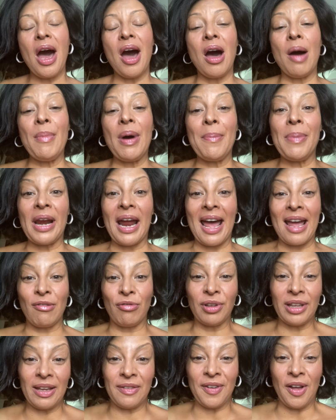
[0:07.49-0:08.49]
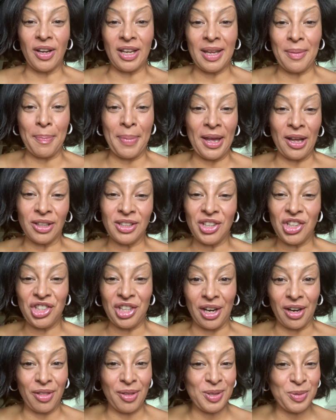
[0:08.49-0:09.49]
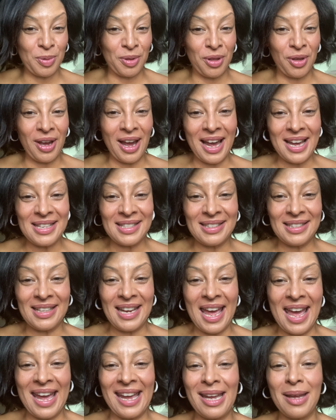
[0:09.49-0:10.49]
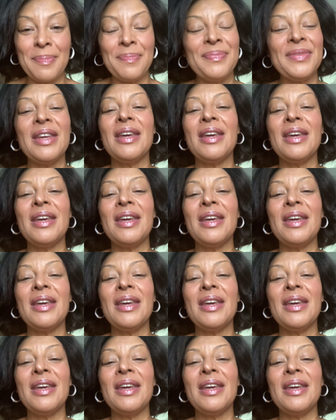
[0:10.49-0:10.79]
um, but I really felt compelled to share this with you guys today.